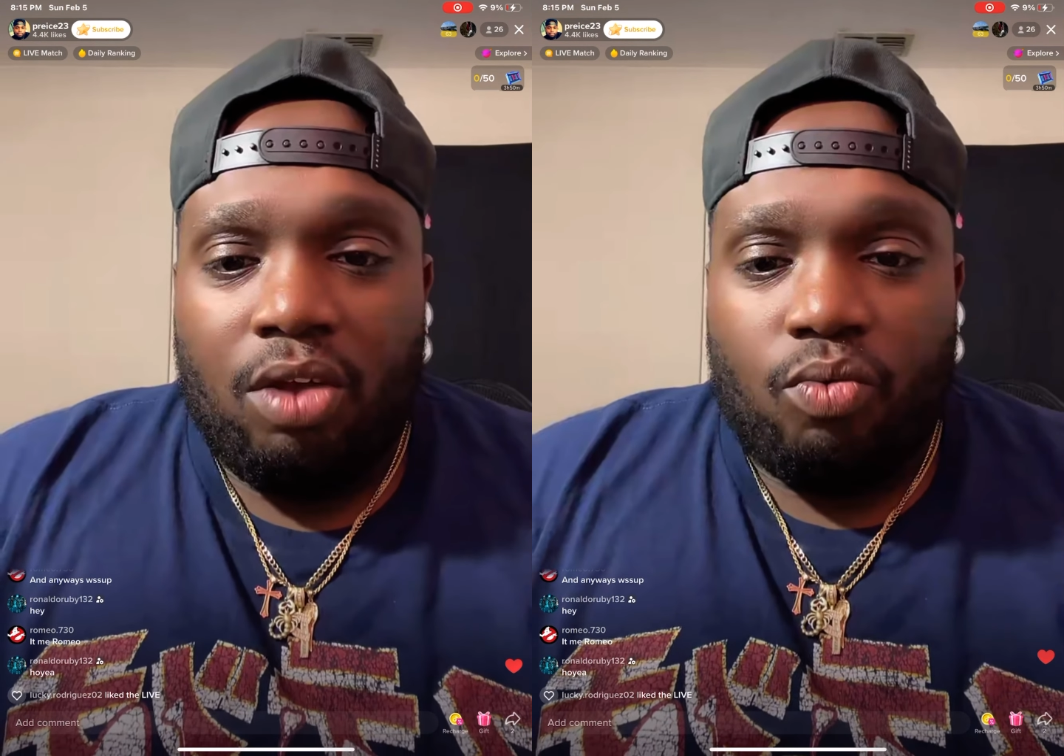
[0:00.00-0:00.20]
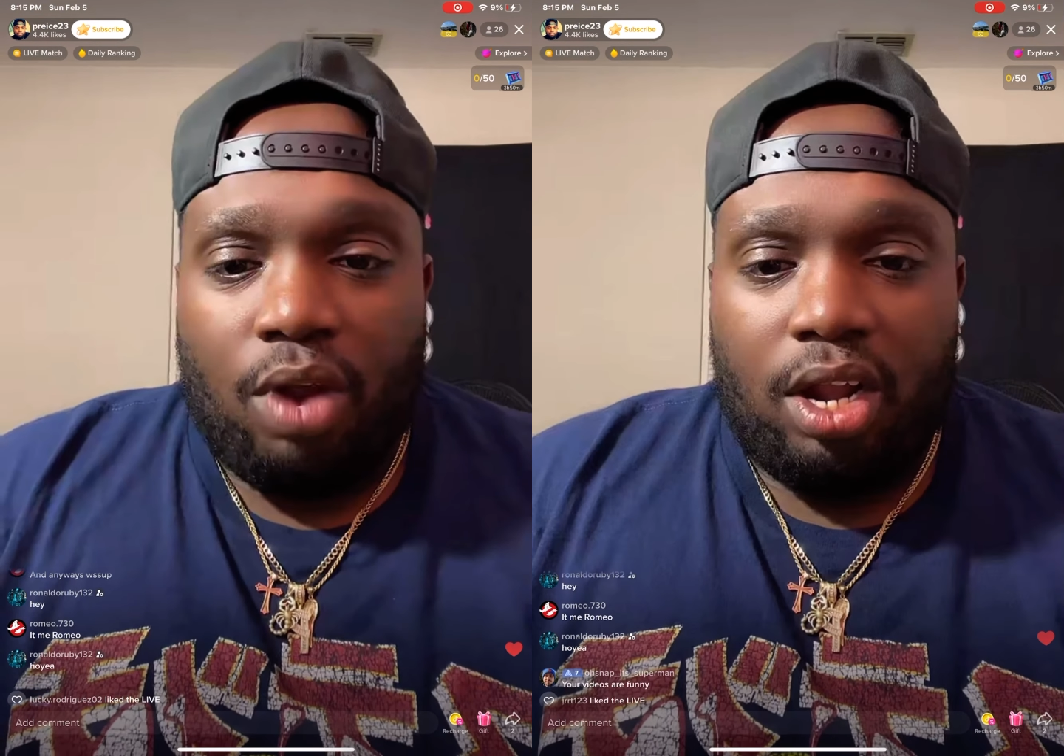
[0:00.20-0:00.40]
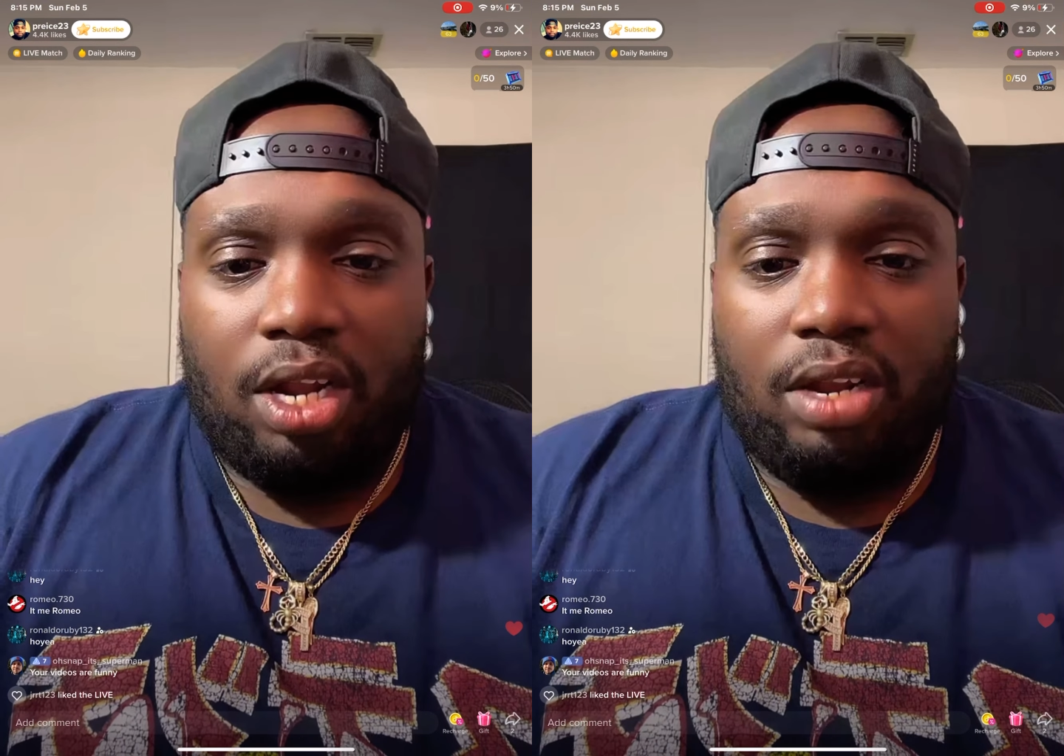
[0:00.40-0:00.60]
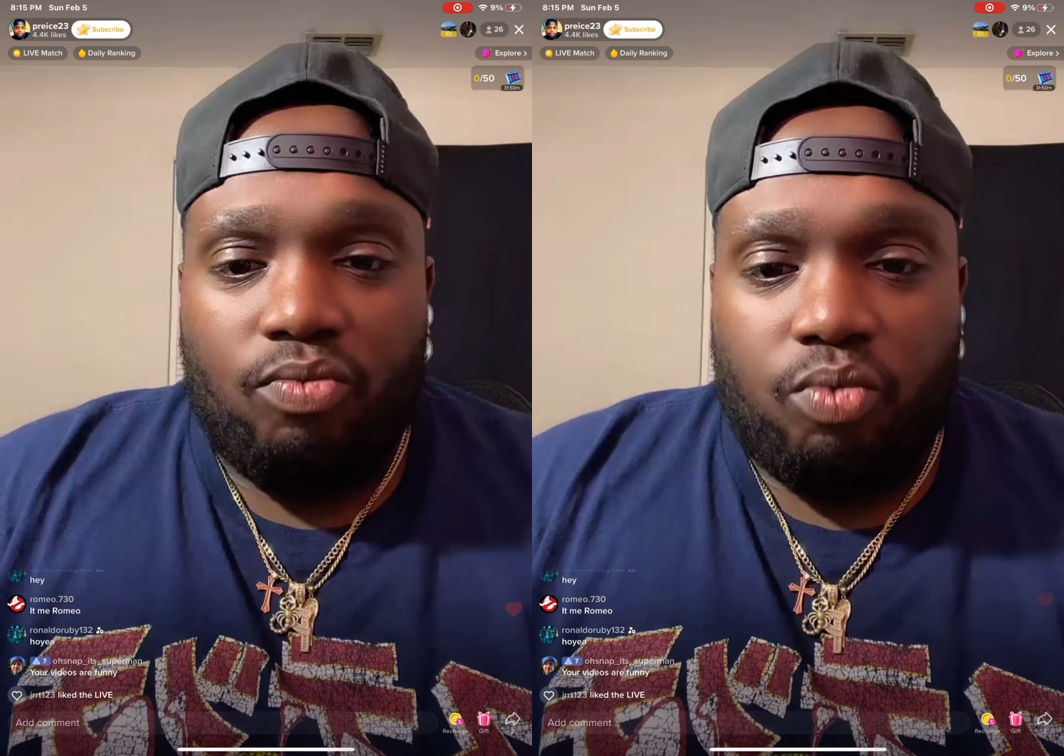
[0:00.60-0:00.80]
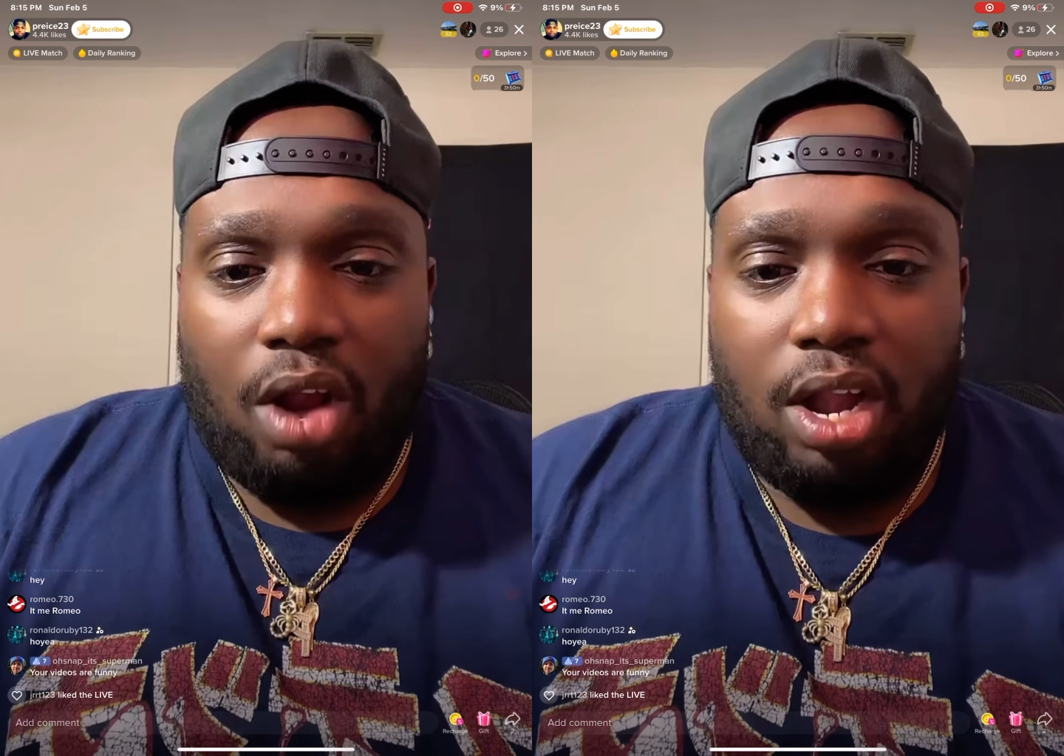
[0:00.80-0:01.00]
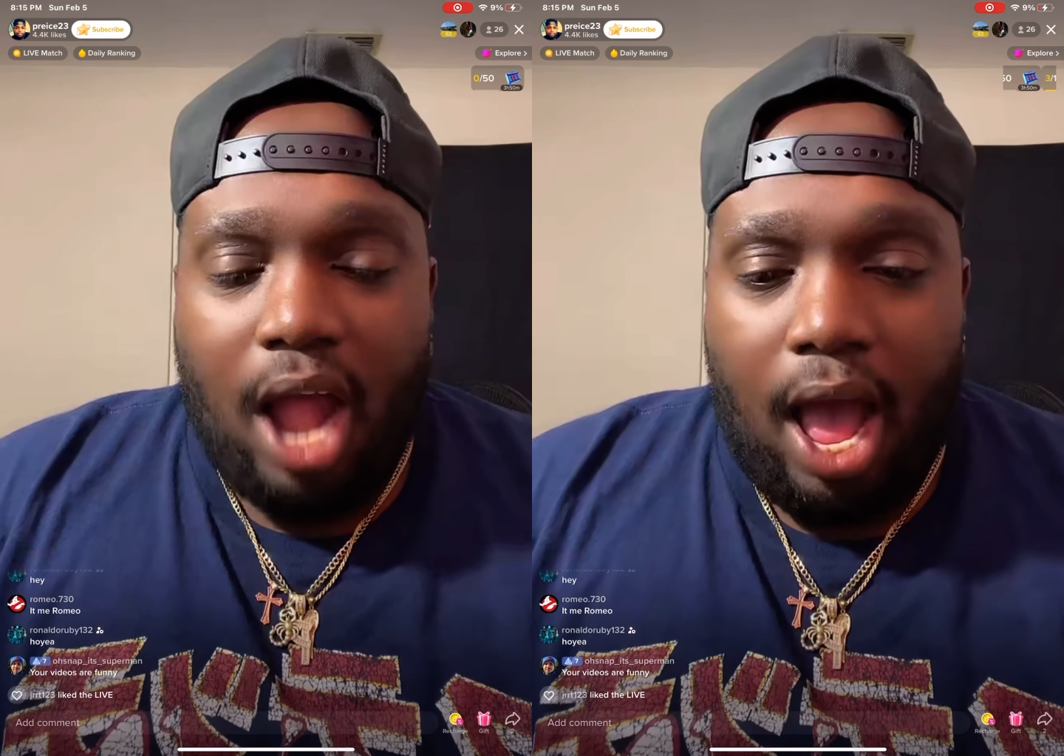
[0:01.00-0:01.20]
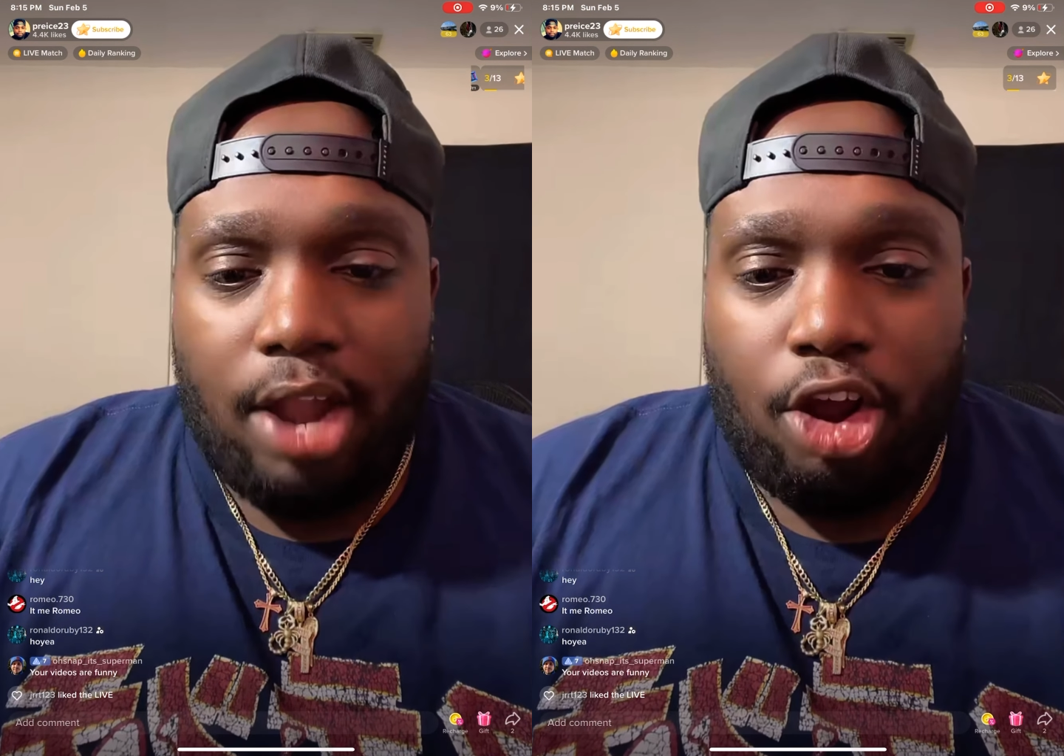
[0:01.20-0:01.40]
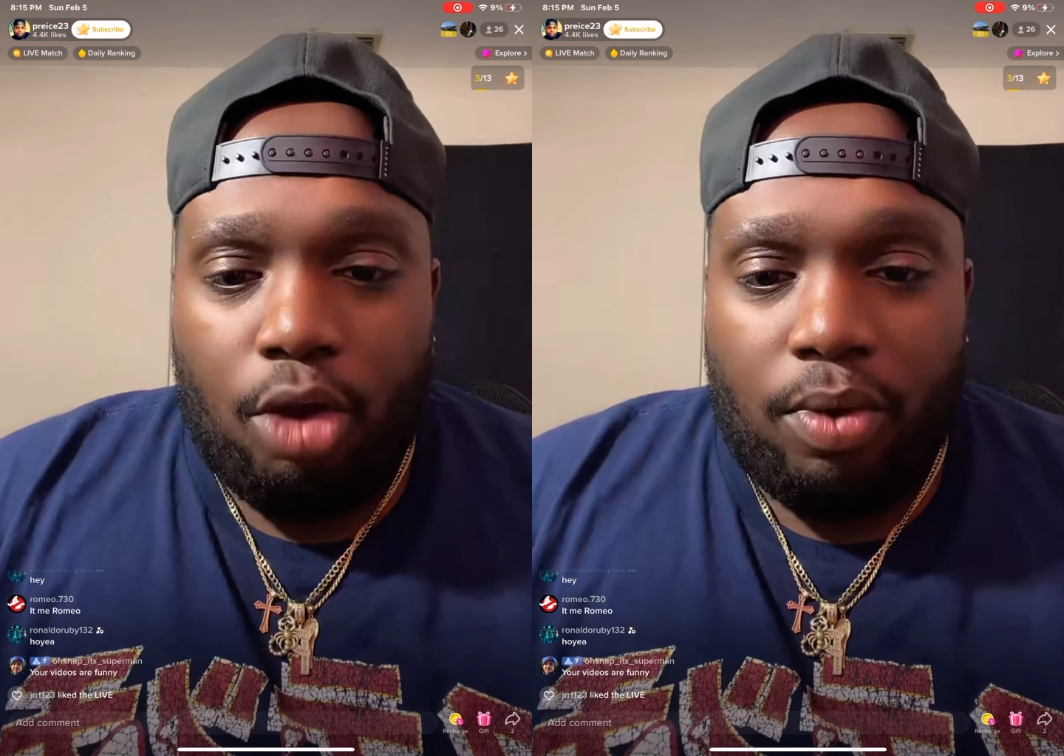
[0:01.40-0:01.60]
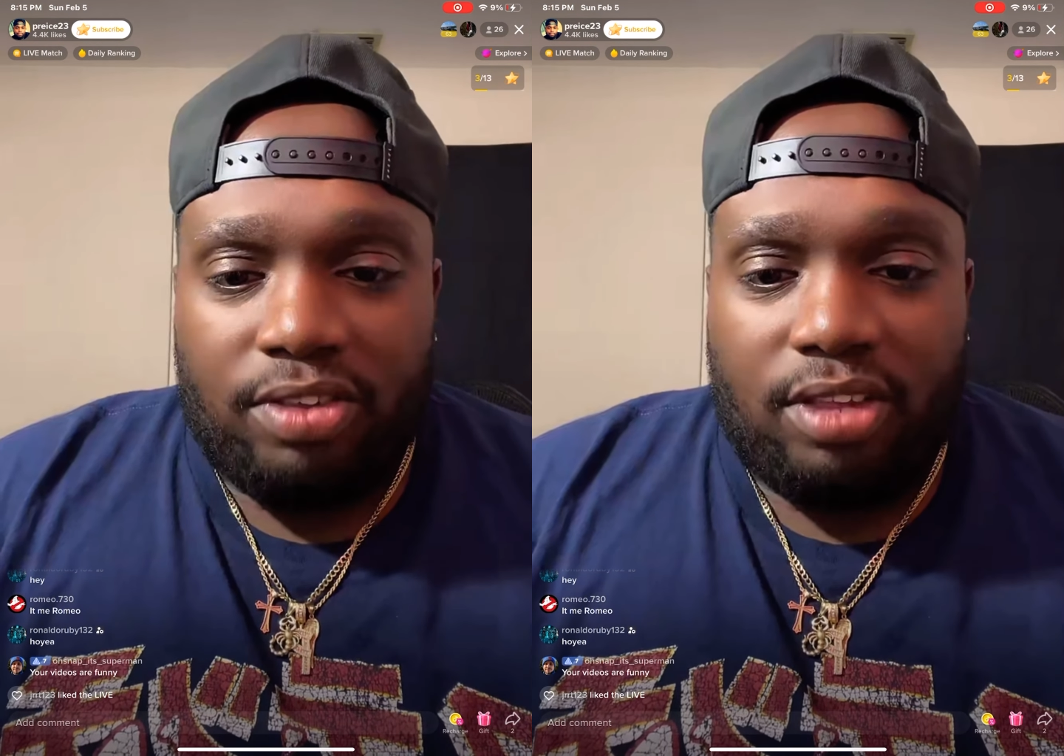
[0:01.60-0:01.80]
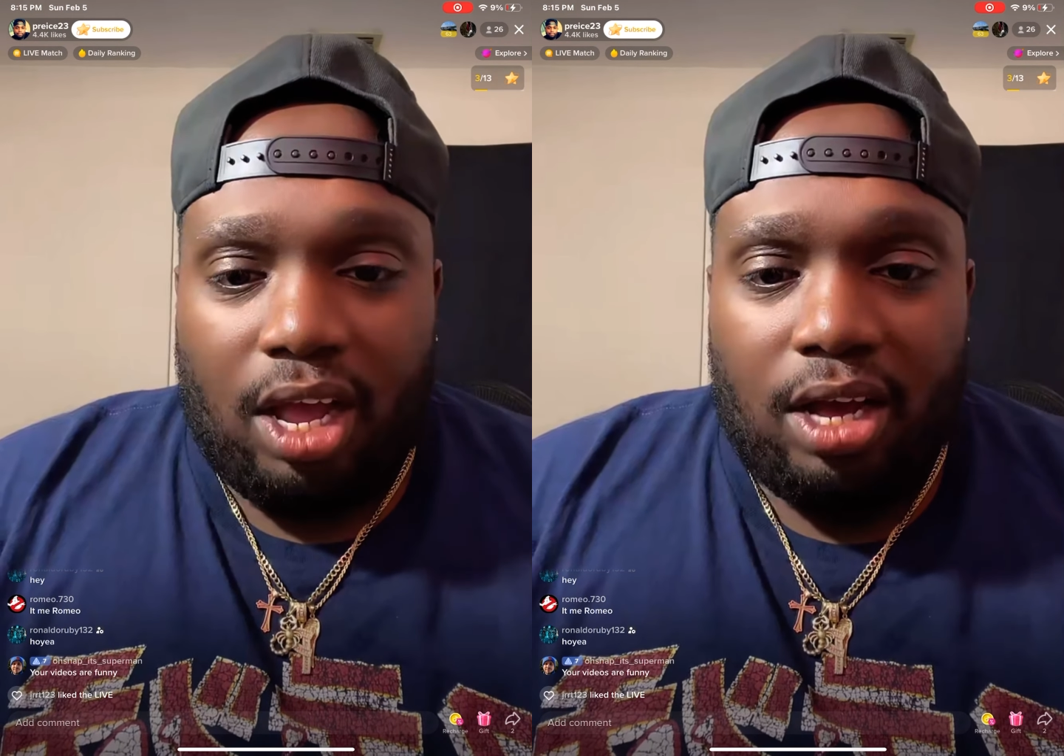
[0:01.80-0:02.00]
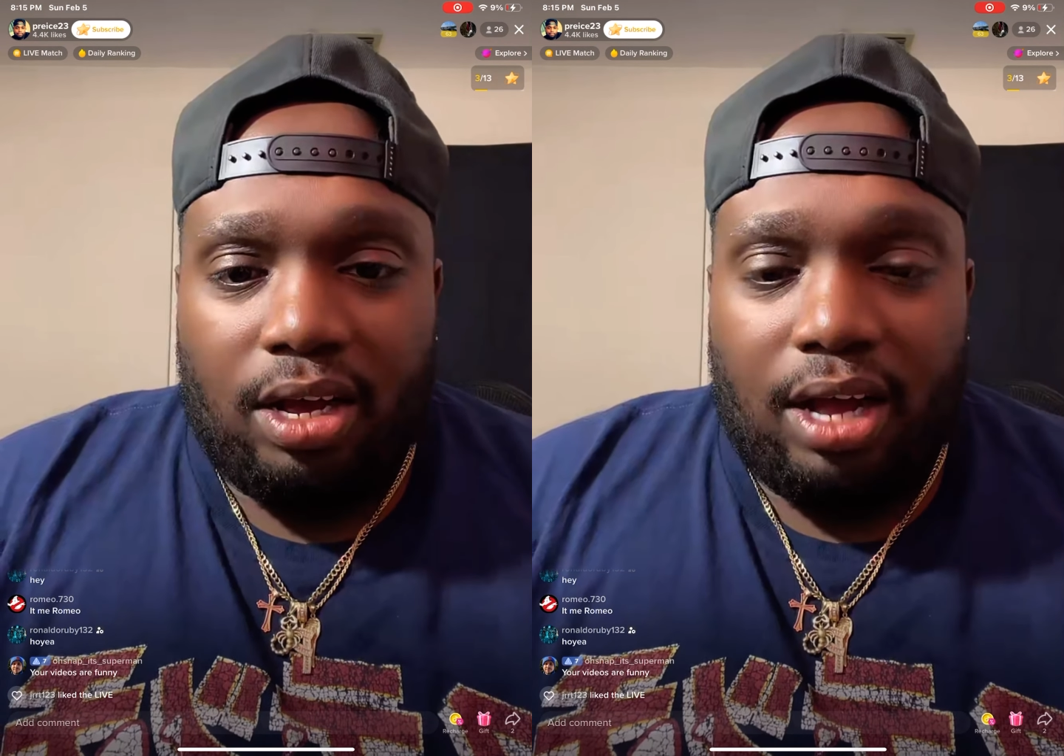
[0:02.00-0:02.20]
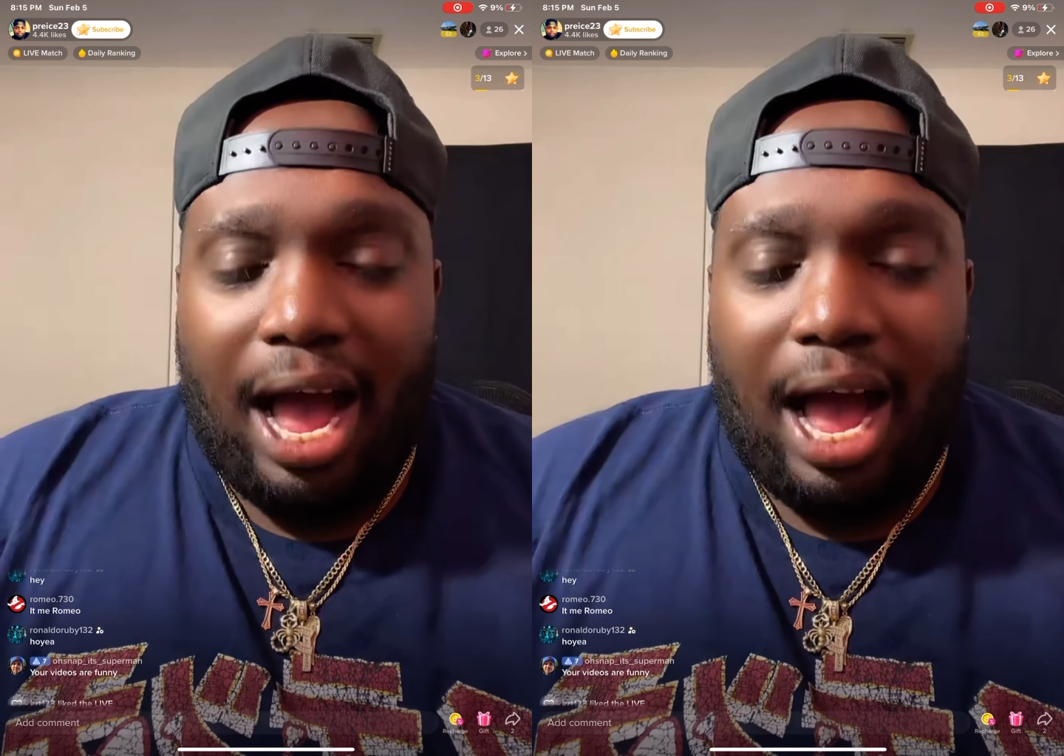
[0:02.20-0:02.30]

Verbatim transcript: Ronaldo, what's up?